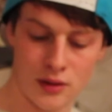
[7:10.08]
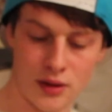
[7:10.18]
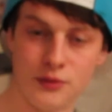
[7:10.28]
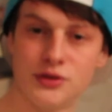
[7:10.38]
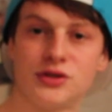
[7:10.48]

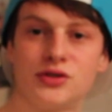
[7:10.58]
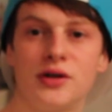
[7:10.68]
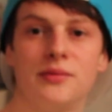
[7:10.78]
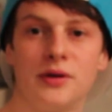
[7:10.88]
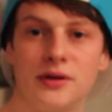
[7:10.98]
I'm using a
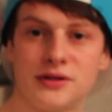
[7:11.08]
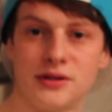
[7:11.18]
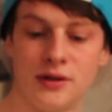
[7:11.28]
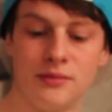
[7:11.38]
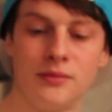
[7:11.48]
straight bar this
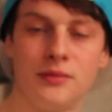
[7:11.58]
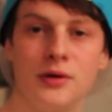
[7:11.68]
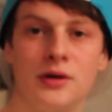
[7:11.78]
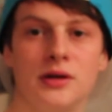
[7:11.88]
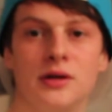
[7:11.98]
time,
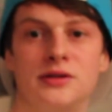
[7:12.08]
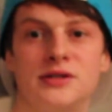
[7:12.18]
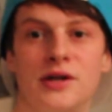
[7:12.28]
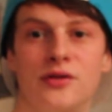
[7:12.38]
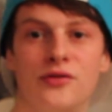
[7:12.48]
but
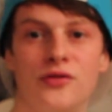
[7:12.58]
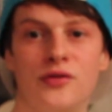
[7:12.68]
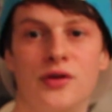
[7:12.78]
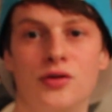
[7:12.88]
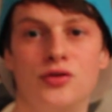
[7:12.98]
instead of
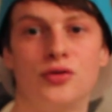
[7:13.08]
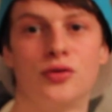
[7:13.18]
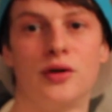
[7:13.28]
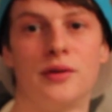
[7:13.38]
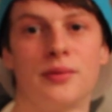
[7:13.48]
the neutral
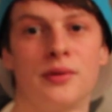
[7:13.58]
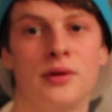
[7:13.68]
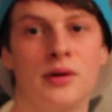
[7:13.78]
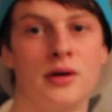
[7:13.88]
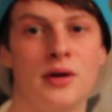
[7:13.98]
grip,
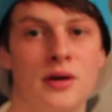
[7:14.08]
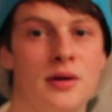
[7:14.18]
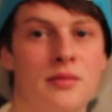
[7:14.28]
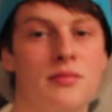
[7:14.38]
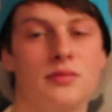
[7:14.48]

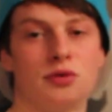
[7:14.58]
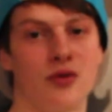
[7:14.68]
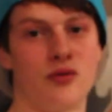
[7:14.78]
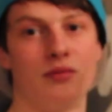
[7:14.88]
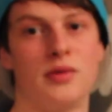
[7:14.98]

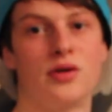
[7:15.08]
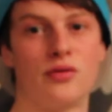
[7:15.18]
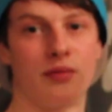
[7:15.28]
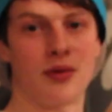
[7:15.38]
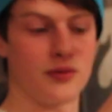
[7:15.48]
sort of mid
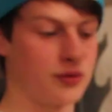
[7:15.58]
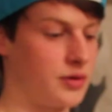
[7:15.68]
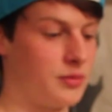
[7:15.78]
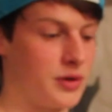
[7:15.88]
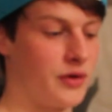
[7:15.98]
grip I was
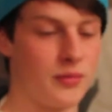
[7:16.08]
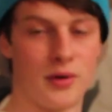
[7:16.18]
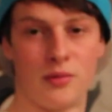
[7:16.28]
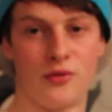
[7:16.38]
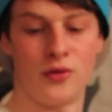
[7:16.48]
doing with the other
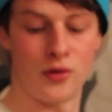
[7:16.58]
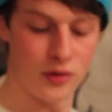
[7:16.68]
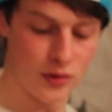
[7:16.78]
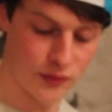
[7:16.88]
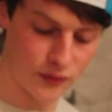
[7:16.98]
bar
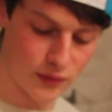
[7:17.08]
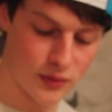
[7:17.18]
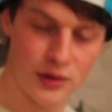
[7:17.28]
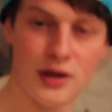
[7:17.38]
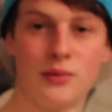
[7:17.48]
before,
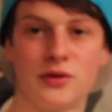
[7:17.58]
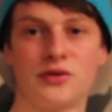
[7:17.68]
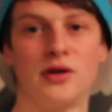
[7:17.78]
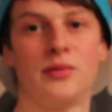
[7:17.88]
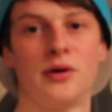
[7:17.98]
now with the
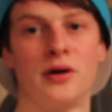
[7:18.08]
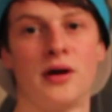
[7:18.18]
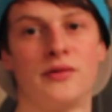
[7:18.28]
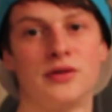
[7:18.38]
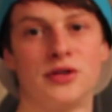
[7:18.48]
straight bar,
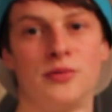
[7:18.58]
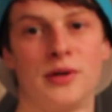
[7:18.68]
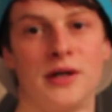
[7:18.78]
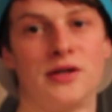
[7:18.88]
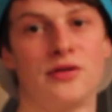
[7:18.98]
having a
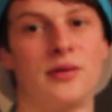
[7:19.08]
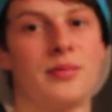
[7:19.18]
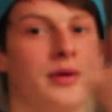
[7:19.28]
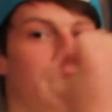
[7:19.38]
supinated grip.